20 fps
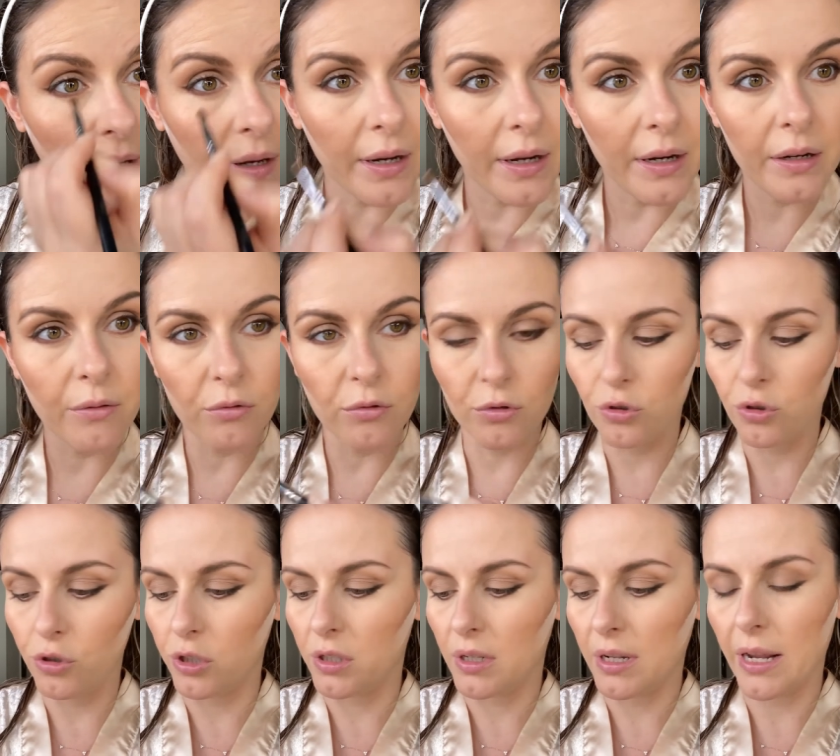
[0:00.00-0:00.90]
and it will
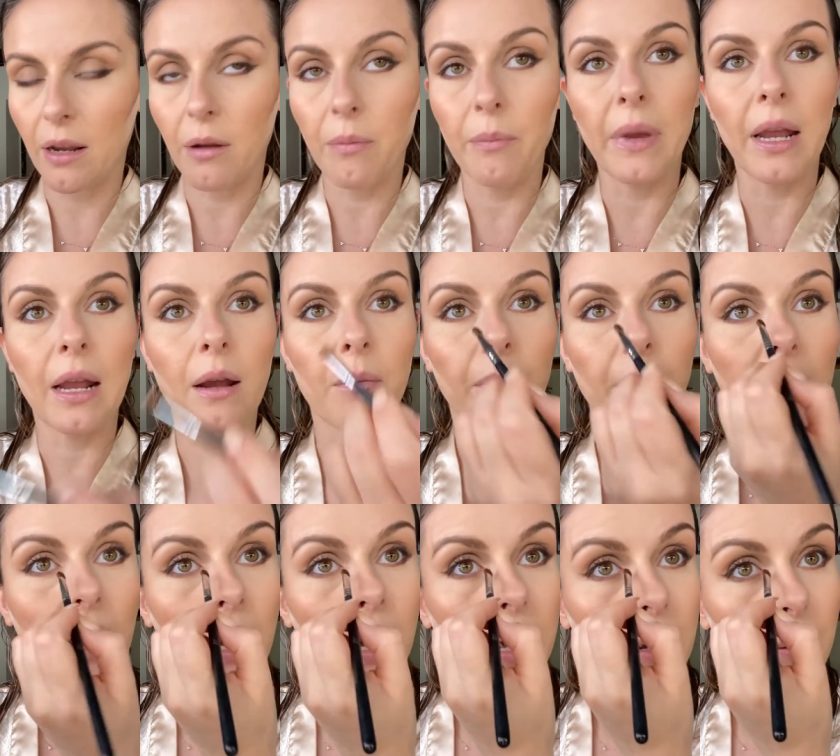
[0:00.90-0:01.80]
just like make
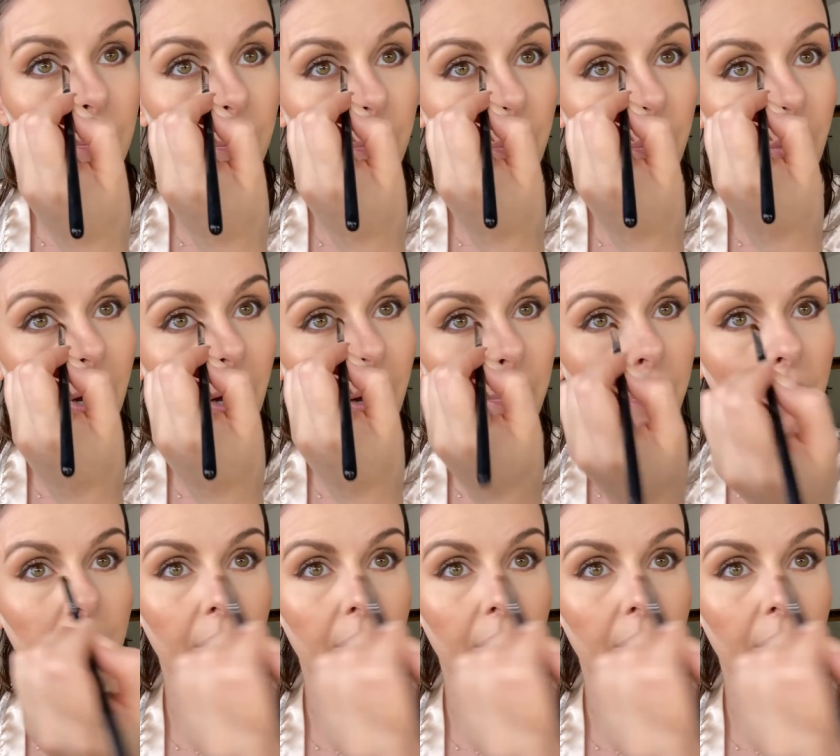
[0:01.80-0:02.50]
my eye pop.